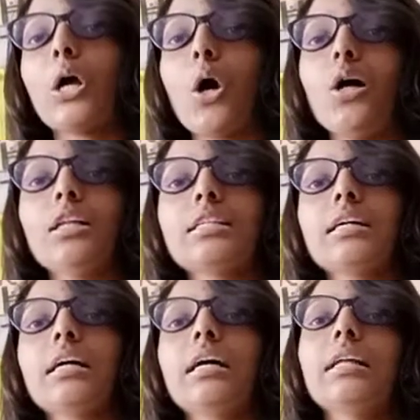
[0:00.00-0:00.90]
called
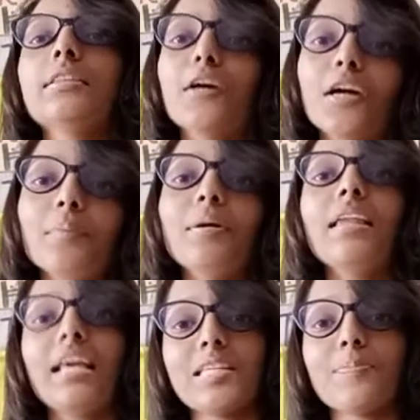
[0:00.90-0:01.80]

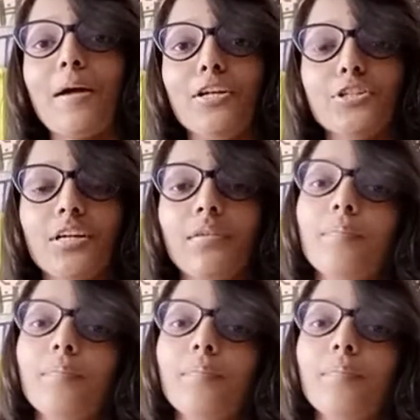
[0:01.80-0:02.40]
thermal expansion?